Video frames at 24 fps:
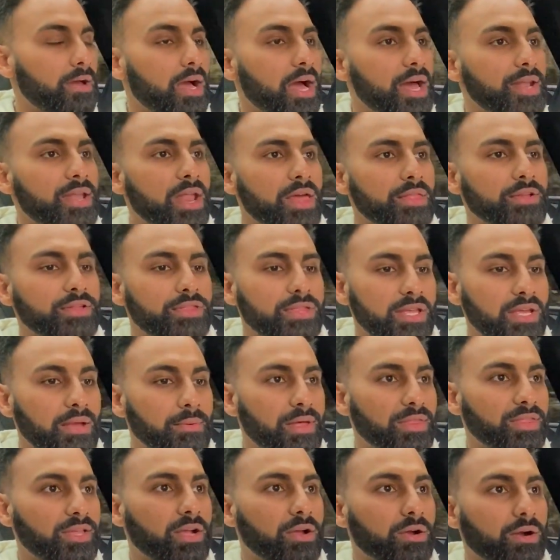Another thing
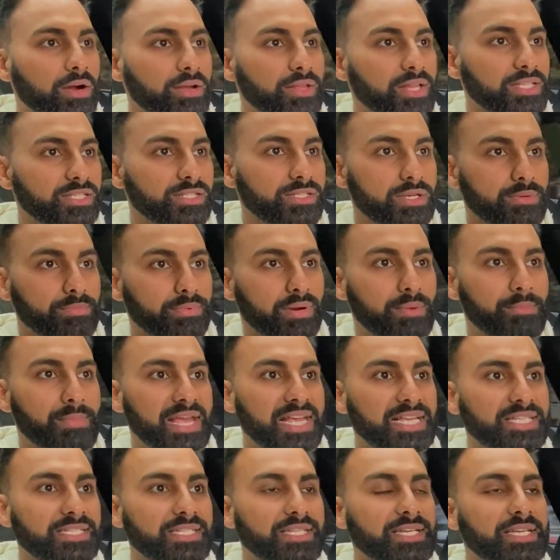about the car that's super
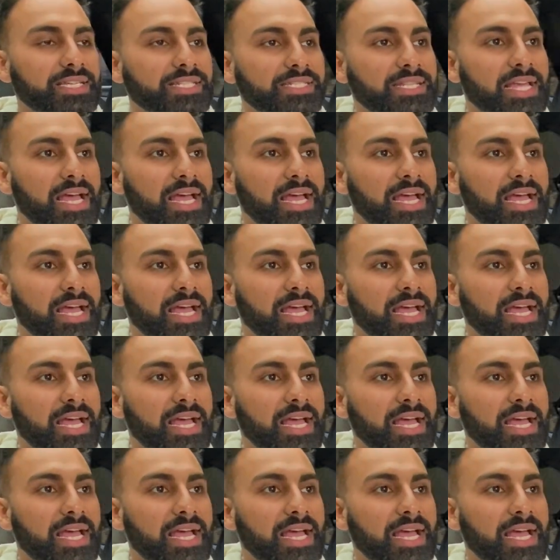amazing is